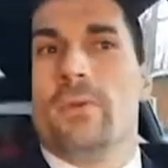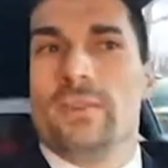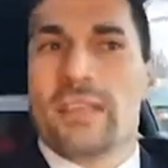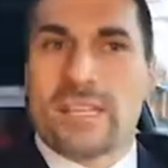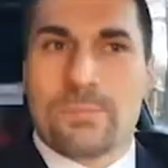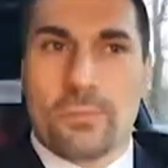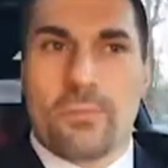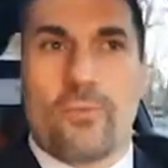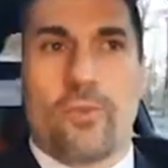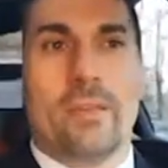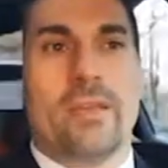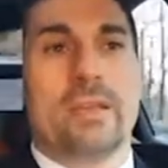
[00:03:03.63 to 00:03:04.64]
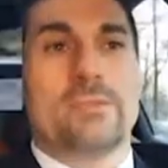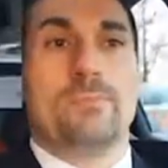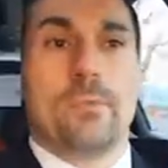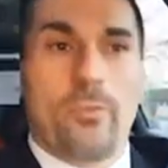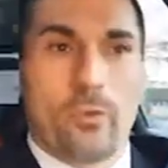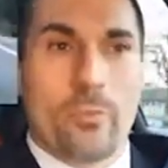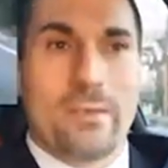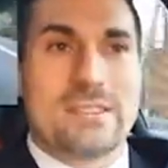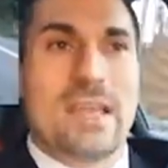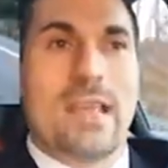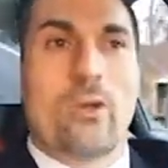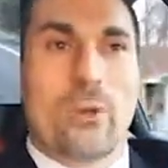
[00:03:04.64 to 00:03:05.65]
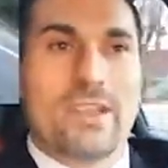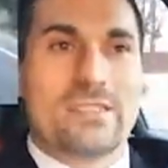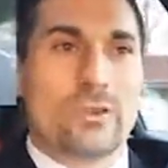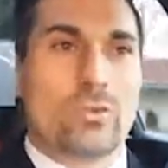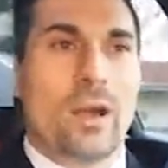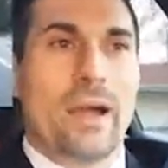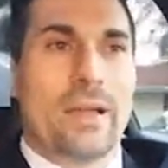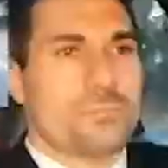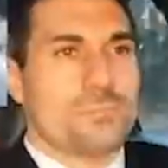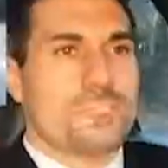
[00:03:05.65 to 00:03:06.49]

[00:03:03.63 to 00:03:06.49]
less performance-oriented ride.